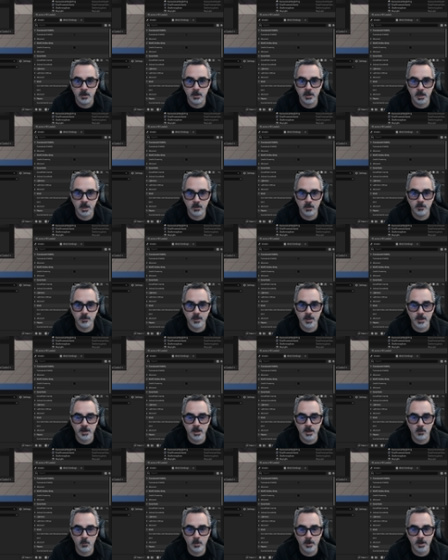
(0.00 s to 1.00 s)
Now with that,
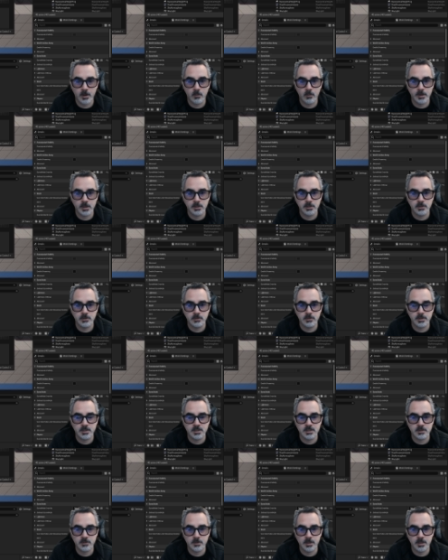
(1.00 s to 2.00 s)
what I want to do
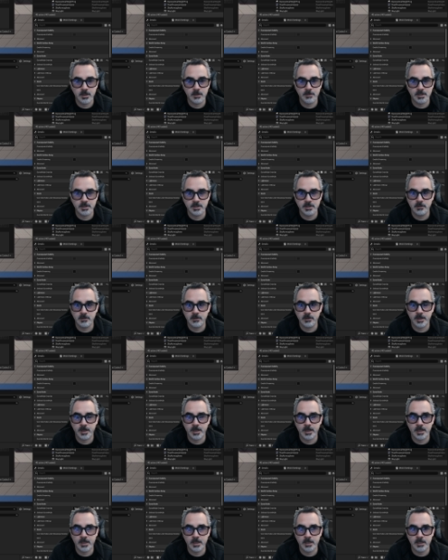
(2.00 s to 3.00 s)
is create a material that
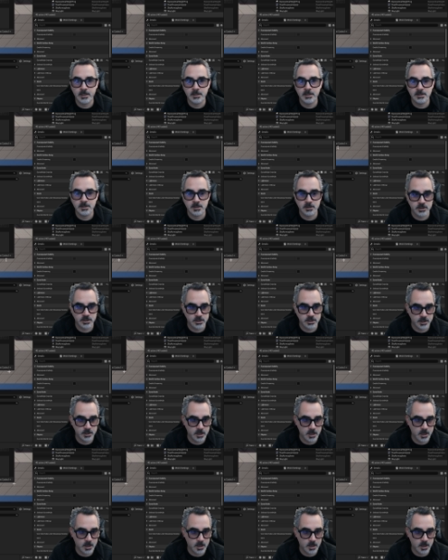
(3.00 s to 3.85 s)
I can instantiate